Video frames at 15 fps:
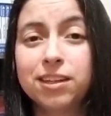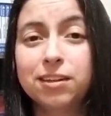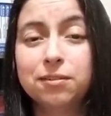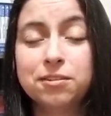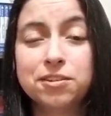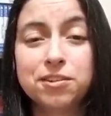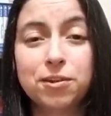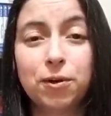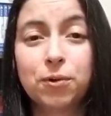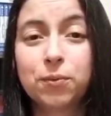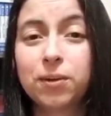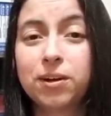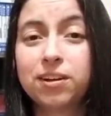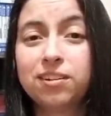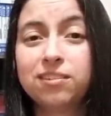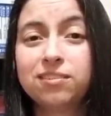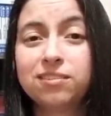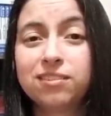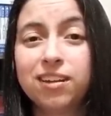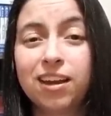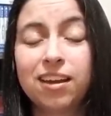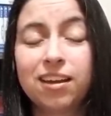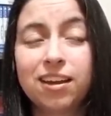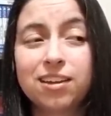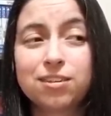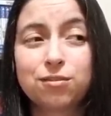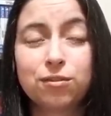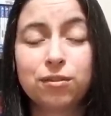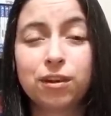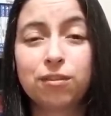It sold well, I
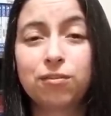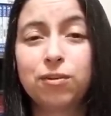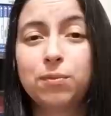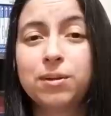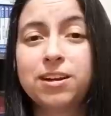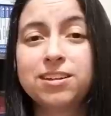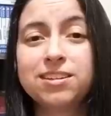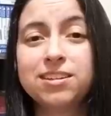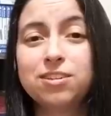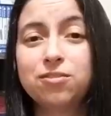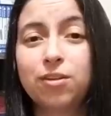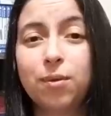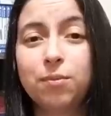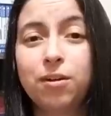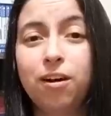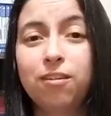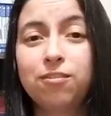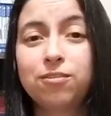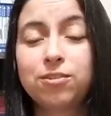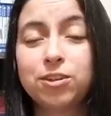guess, for like 3 minutes and it dropped off.